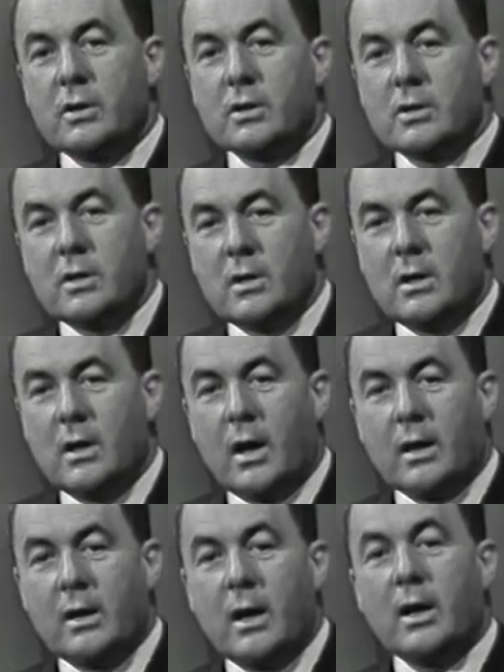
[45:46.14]
is
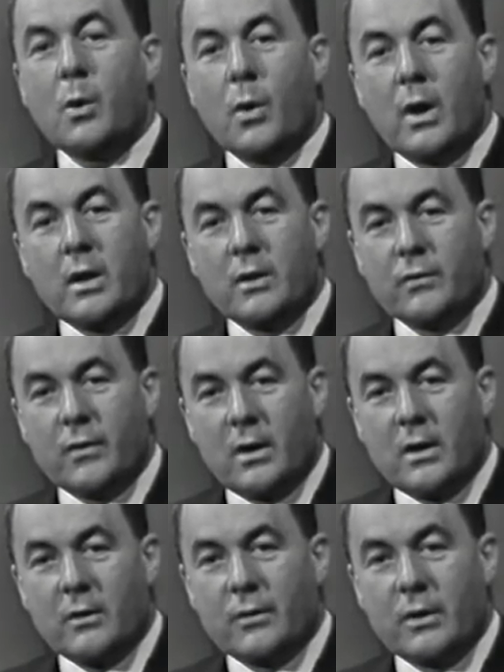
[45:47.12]
not in any way
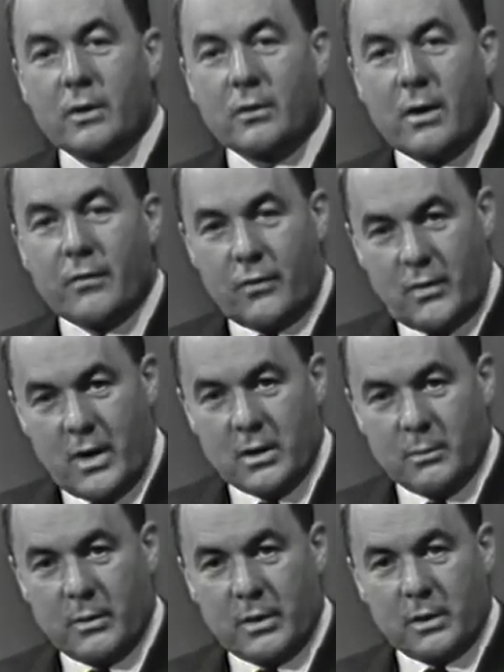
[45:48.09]
involved in the
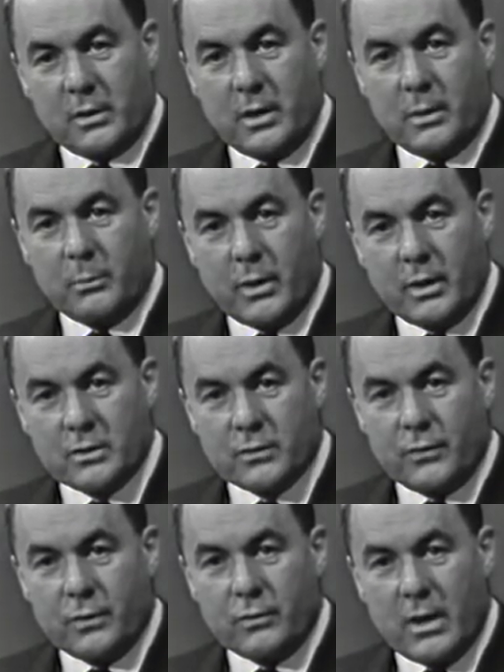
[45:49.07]
referendum that will take place a
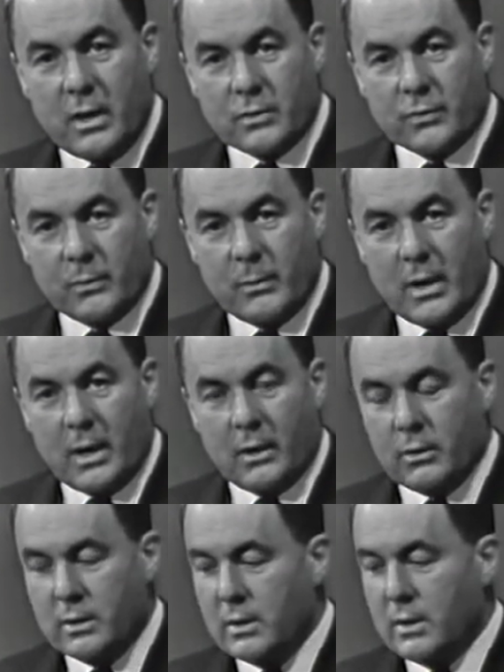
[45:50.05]
few days from
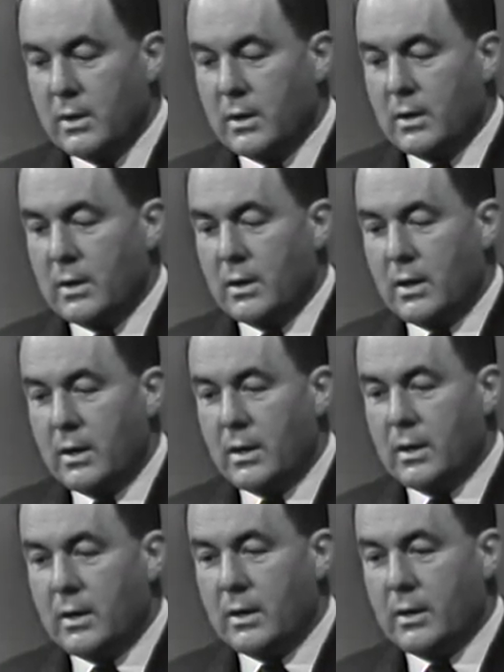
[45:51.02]
now.
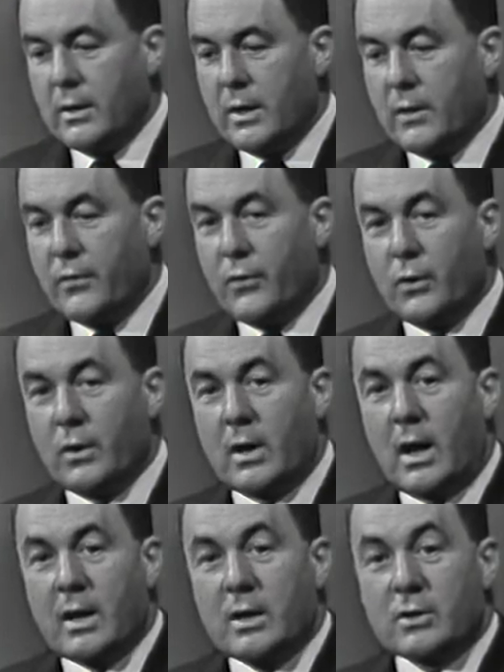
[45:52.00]
Uh, therefore,
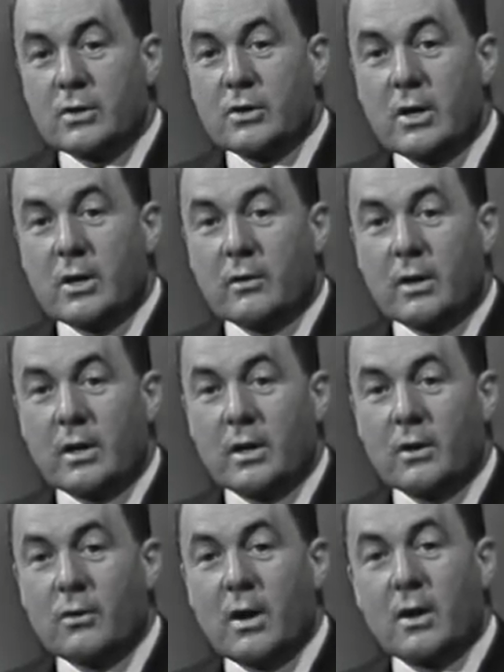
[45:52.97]
I consider it
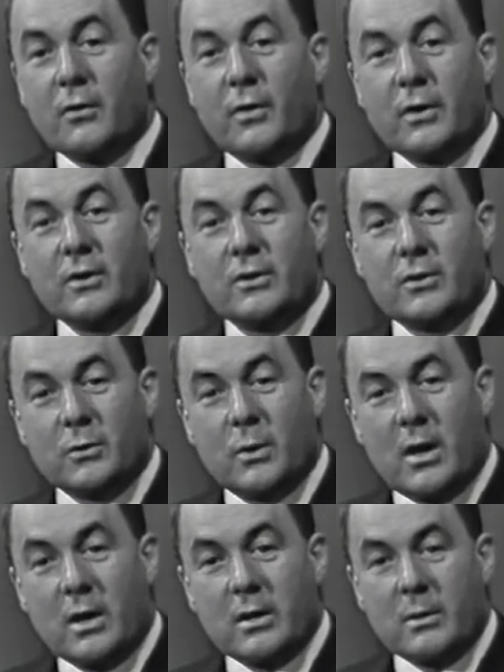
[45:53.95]
irrelevant to
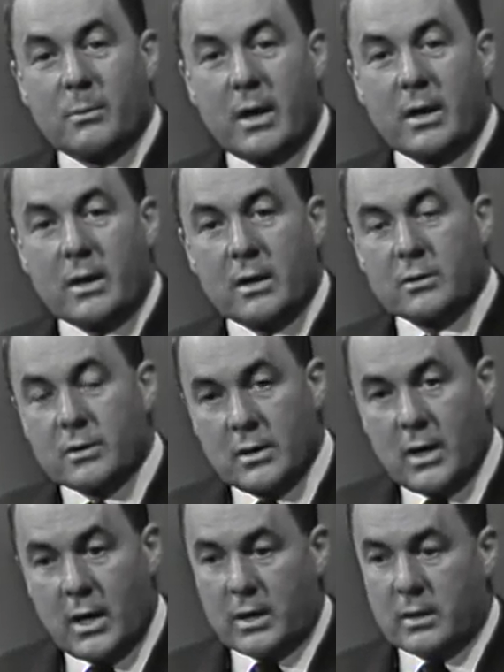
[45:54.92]
our debate here
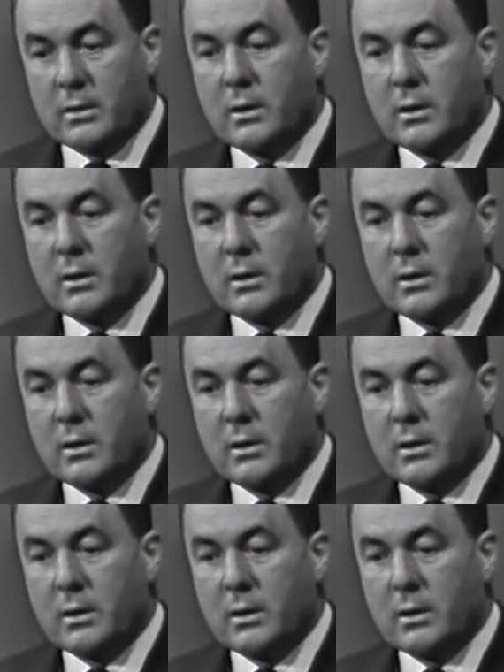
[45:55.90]
tonight.